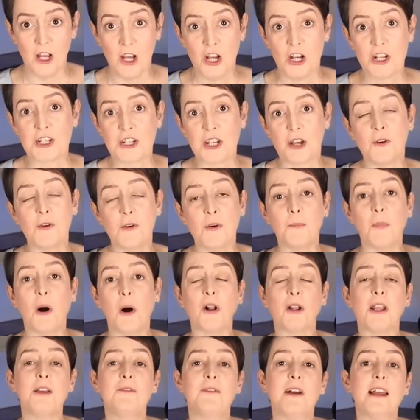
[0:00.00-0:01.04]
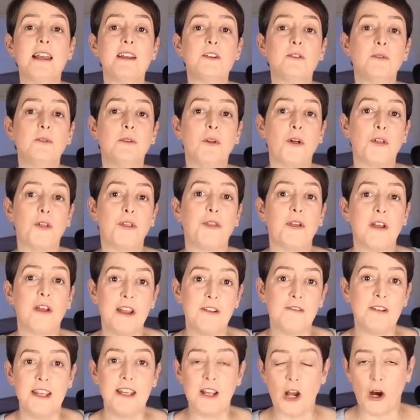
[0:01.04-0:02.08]
So polyvagal
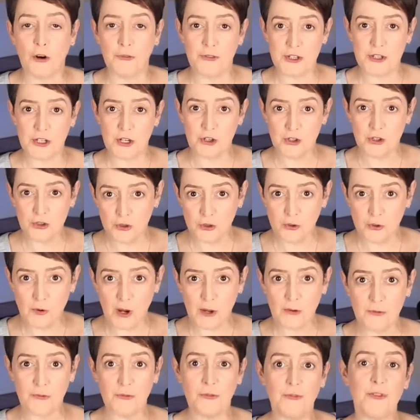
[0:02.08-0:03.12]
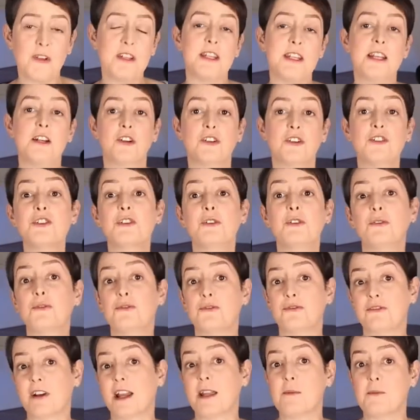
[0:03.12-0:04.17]
theory offers a neurophysiological
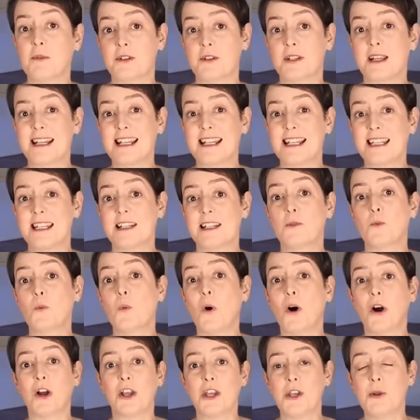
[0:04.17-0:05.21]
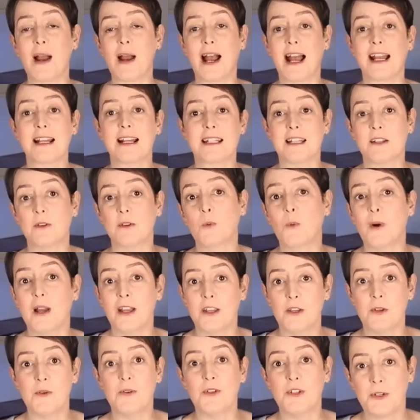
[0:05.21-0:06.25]
framework to consider why you act in the way
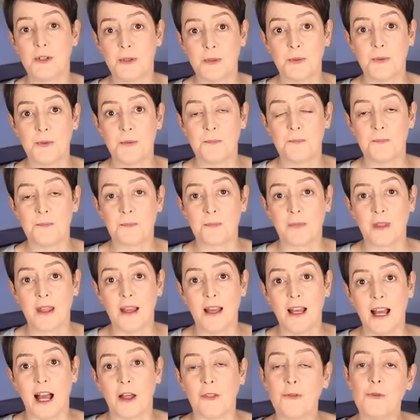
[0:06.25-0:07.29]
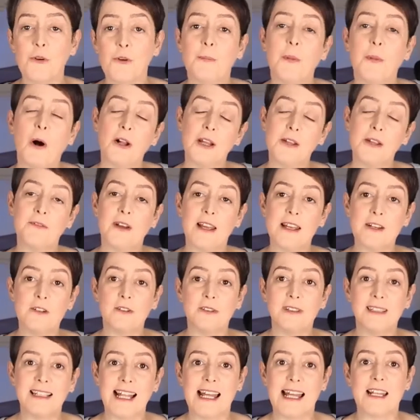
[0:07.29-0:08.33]
you do. And through a
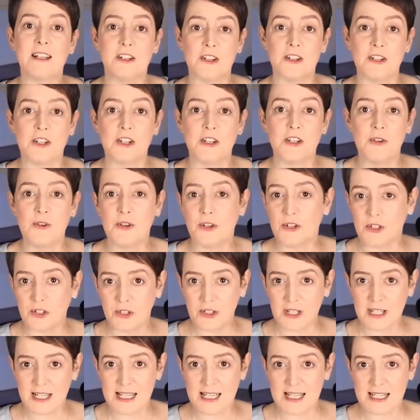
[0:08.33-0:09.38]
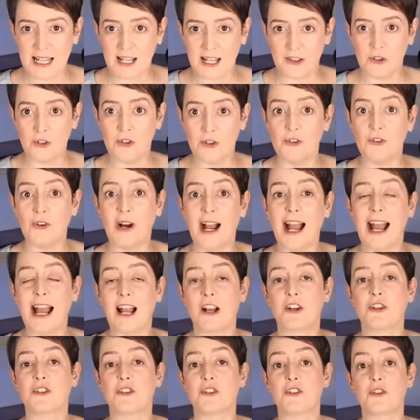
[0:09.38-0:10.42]
polyvagal lens, you can understand that your
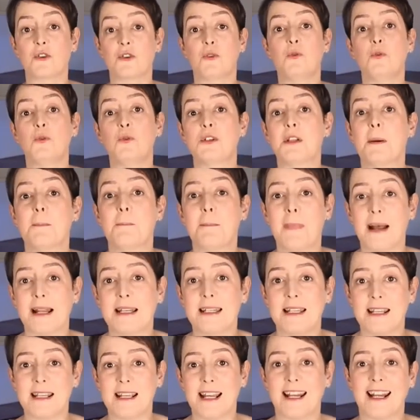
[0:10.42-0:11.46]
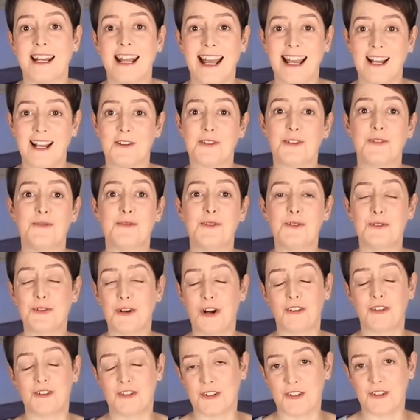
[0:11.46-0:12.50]
actions are automatic and out of your
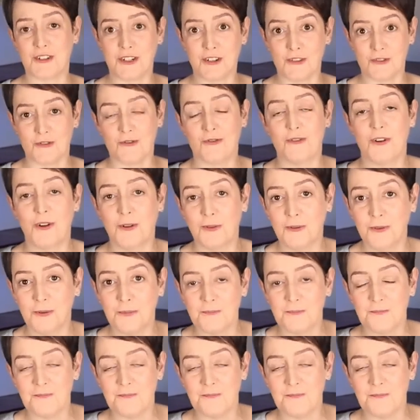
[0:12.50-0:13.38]
conscious control.